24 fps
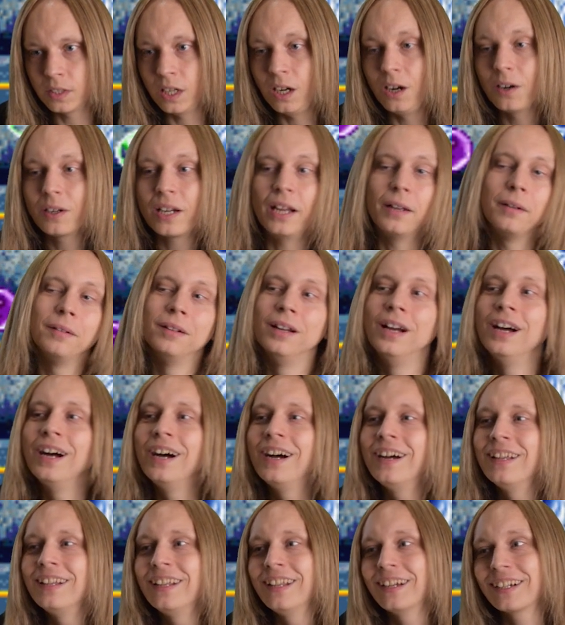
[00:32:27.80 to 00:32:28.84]
Okay.
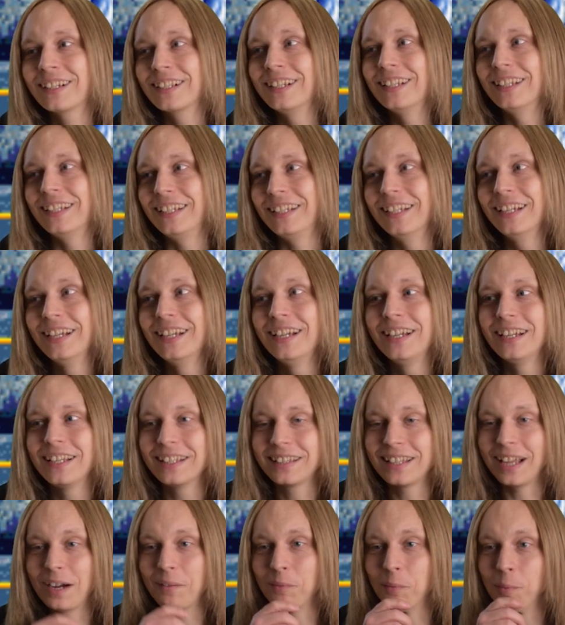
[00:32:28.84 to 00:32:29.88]
Luckily,
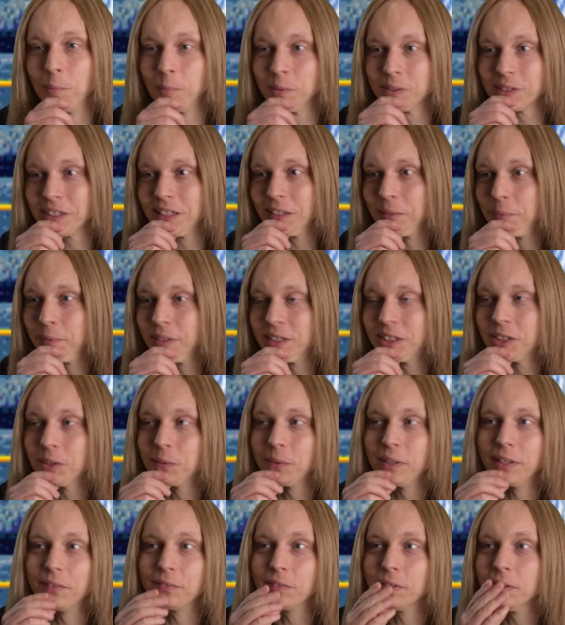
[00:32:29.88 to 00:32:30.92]
that one wasn't going to be too
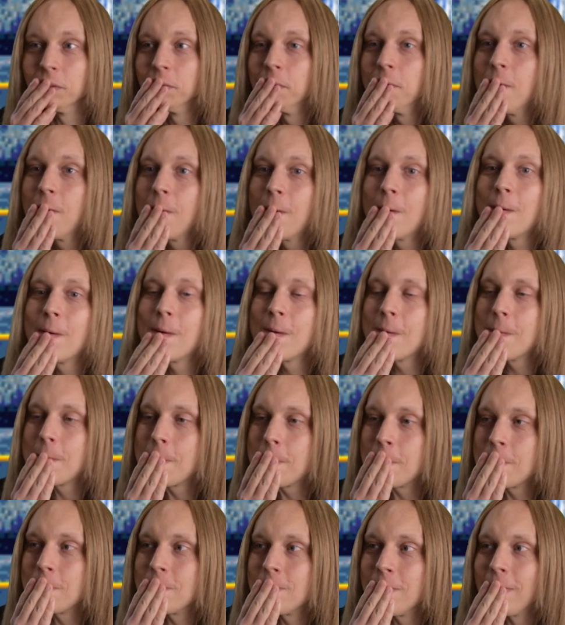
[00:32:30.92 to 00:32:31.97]
evil.
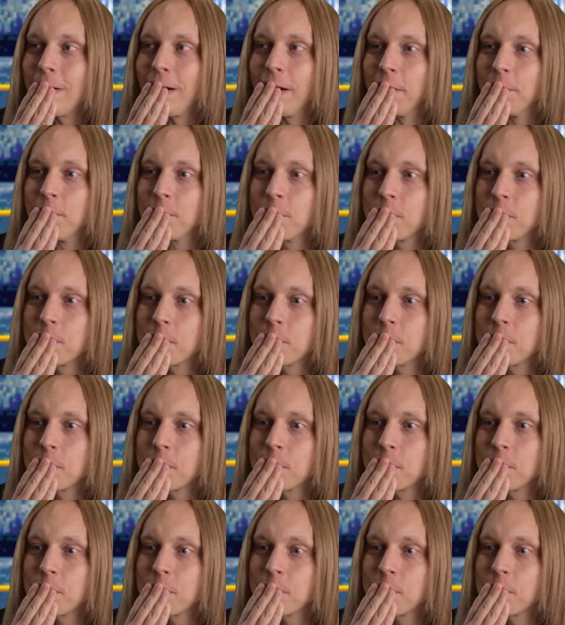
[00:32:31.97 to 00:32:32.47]
Right.